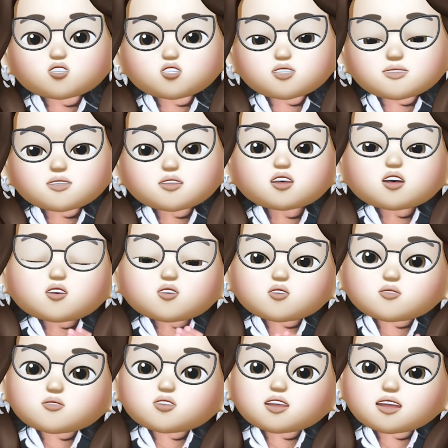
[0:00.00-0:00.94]
is,
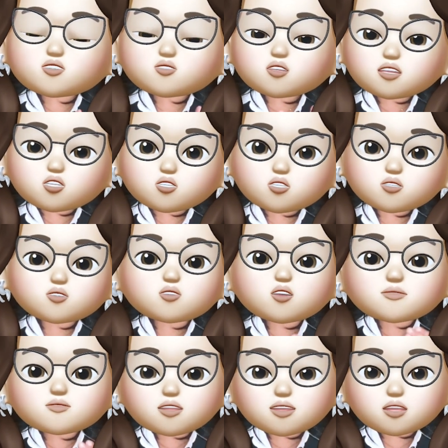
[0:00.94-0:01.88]
congratulations, you
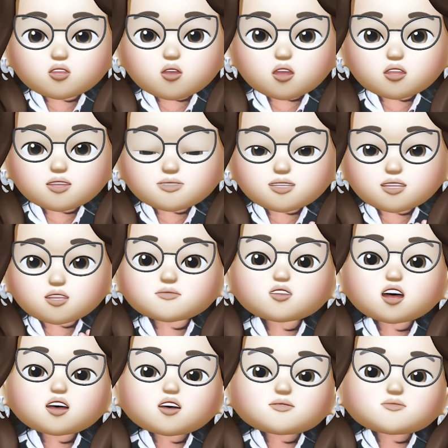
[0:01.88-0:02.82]
have won a lottery,
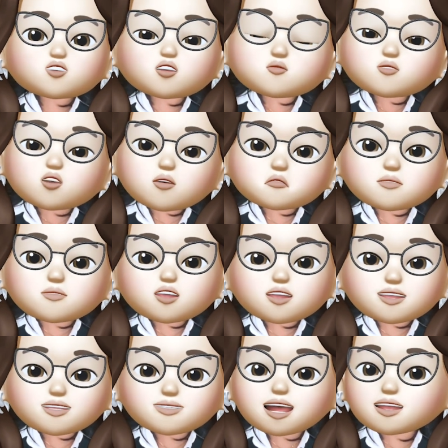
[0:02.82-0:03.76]
with a
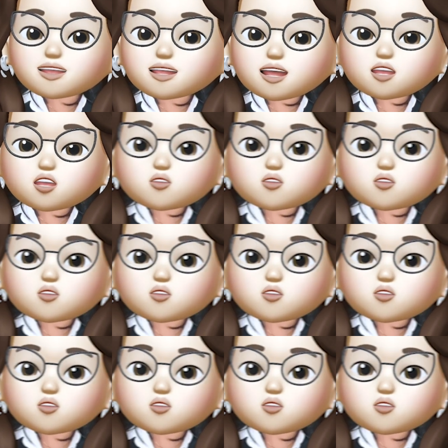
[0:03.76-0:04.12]
probability that it